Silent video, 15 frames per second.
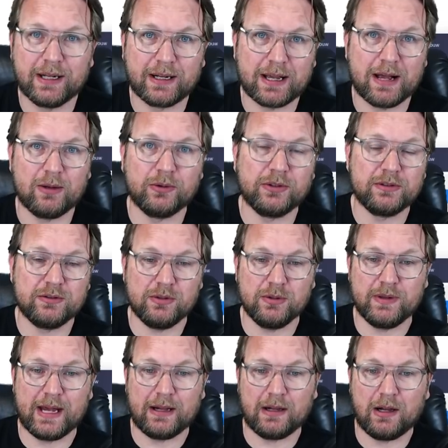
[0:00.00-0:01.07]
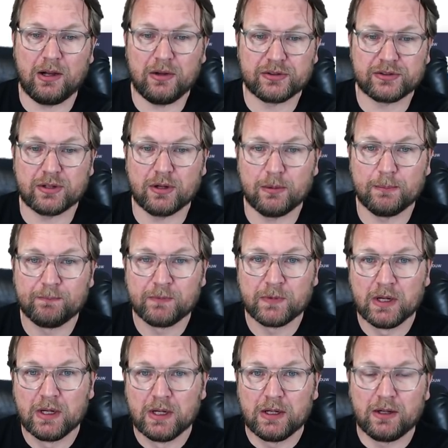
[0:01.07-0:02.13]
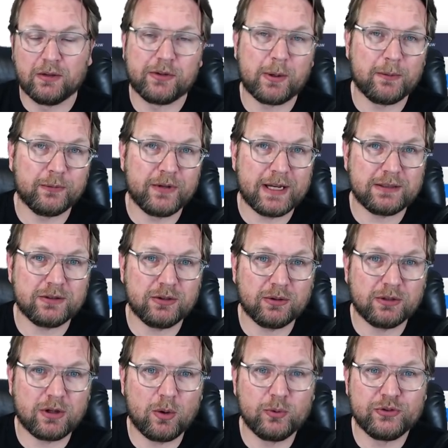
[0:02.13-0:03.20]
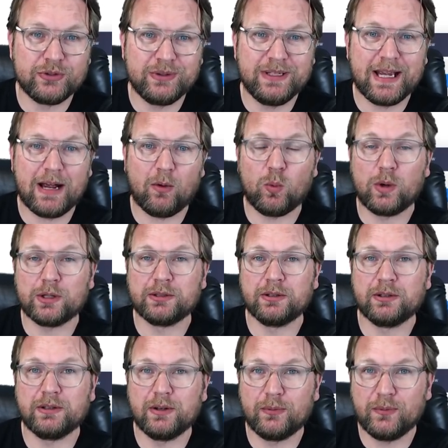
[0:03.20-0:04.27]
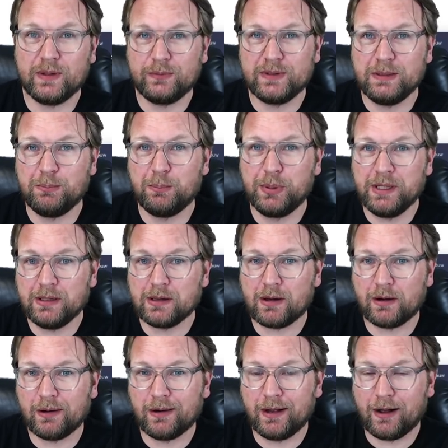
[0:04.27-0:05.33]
account to that also. On top of that, you're going to get 150,000 PLR